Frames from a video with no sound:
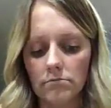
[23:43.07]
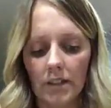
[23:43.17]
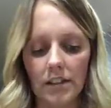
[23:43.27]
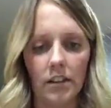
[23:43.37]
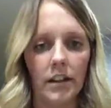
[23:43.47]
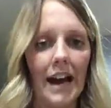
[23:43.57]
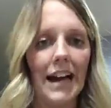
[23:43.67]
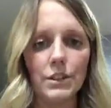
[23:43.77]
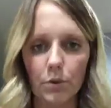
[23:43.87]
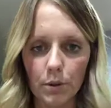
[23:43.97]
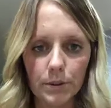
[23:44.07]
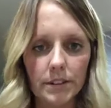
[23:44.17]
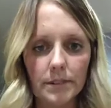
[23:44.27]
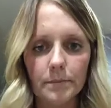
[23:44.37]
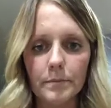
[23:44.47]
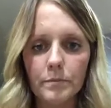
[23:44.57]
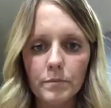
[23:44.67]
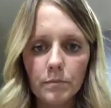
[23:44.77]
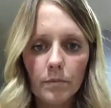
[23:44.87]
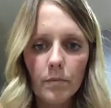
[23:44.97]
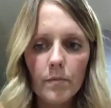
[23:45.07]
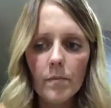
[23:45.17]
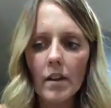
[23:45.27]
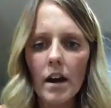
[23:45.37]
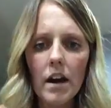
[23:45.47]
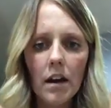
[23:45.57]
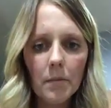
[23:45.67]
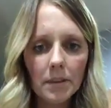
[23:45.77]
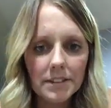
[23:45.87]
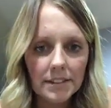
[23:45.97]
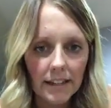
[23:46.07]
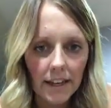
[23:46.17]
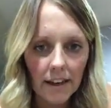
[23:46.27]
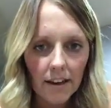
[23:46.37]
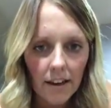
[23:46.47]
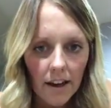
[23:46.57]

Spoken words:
like the casseroles. Let's see.